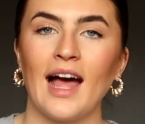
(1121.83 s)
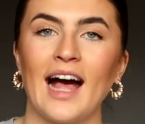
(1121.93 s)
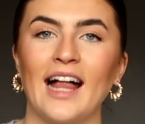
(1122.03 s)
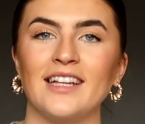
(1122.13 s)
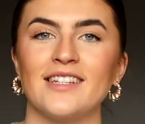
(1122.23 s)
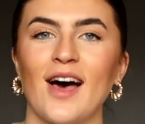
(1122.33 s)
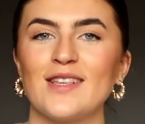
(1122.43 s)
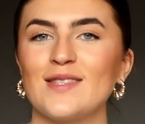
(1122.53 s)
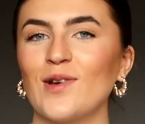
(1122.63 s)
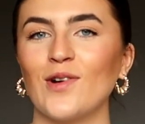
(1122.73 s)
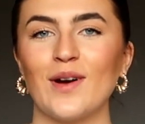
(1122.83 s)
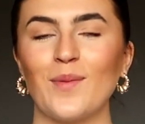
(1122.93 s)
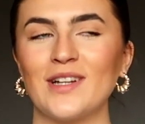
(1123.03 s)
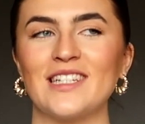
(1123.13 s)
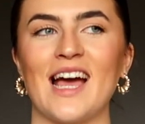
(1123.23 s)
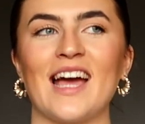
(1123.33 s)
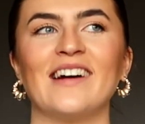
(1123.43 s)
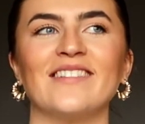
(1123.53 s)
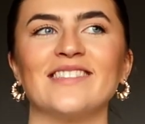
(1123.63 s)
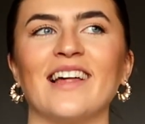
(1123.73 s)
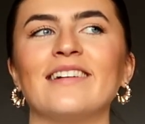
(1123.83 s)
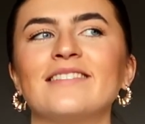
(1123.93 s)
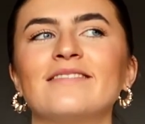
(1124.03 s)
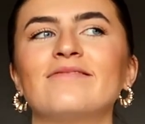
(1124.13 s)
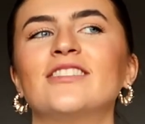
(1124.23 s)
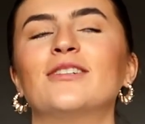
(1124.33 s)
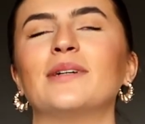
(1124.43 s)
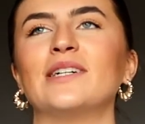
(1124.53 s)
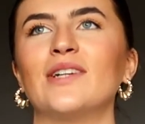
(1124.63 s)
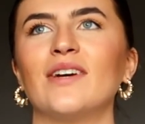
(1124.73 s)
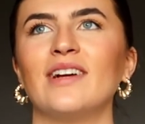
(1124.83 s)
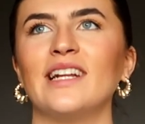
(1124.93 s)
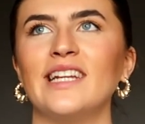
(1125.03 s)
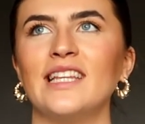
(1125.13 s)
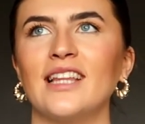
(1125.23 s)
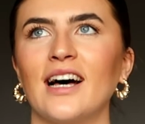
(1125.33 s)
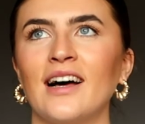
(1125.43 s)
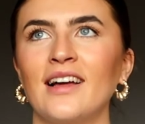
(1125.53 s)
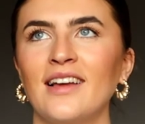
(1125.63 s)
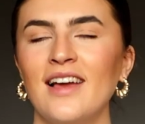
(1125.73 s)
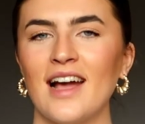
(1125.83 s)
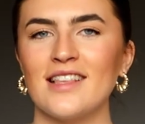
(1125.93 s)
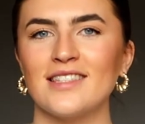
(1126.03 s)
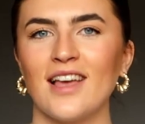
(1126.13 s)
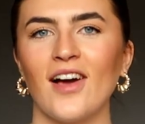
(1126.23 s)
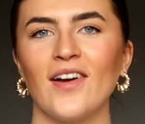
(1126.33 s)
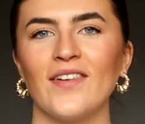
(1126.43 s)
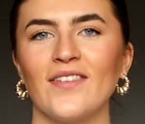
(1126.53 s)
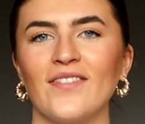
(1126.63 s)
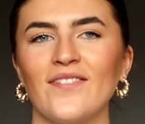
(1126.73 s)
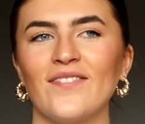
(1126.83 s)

And I saw it one day and I was like, oh my God, I really need that. And so